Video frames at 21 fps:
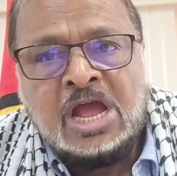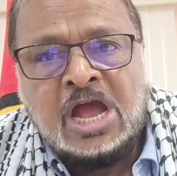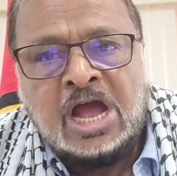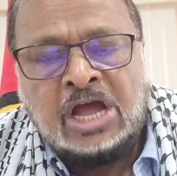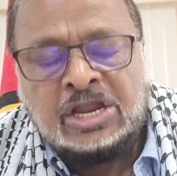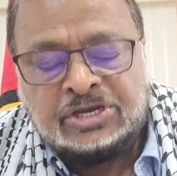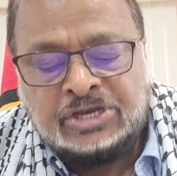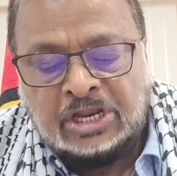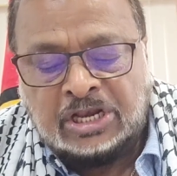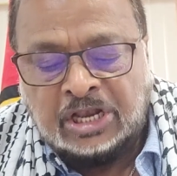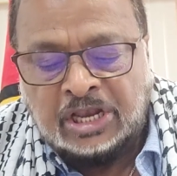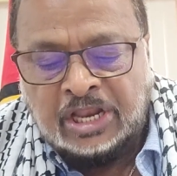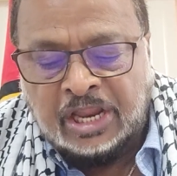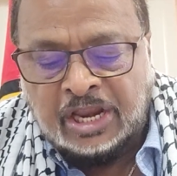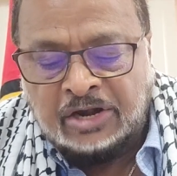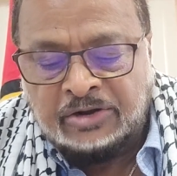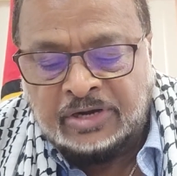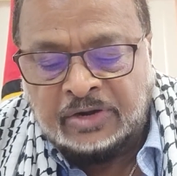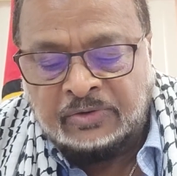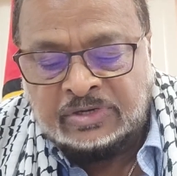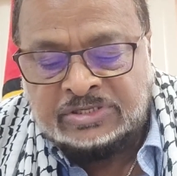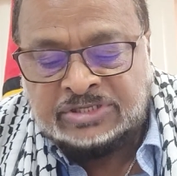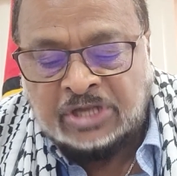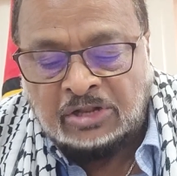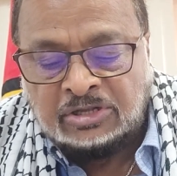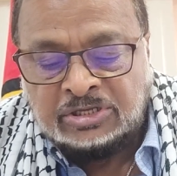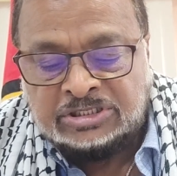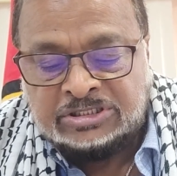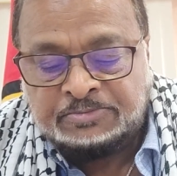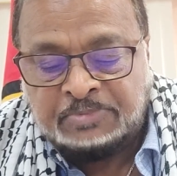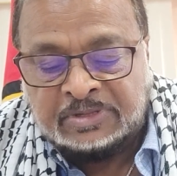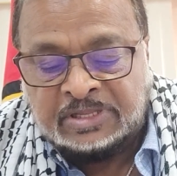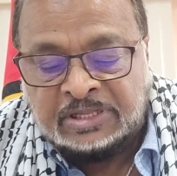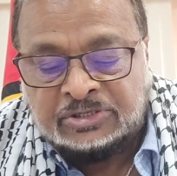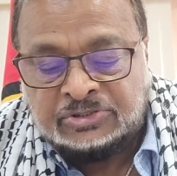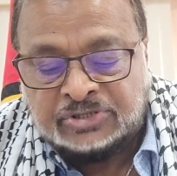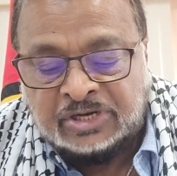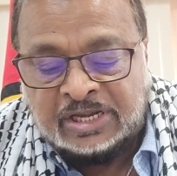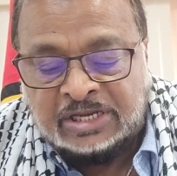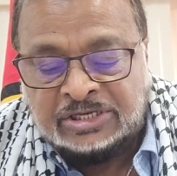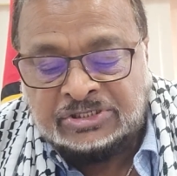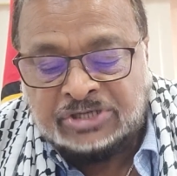and declare the results, but the
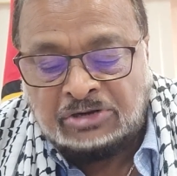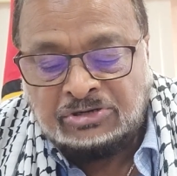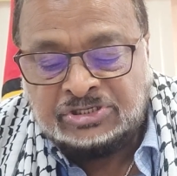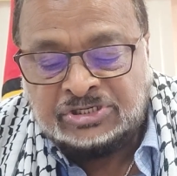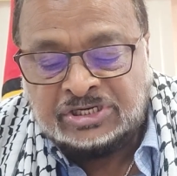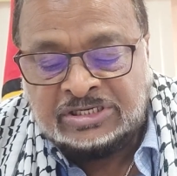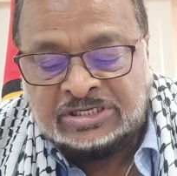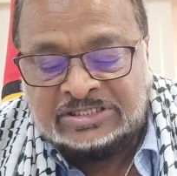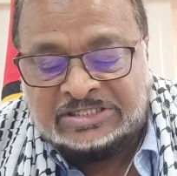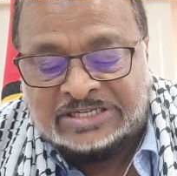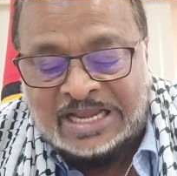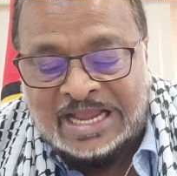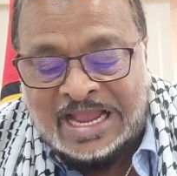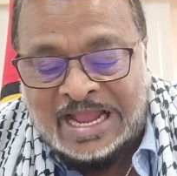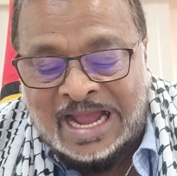three injunctions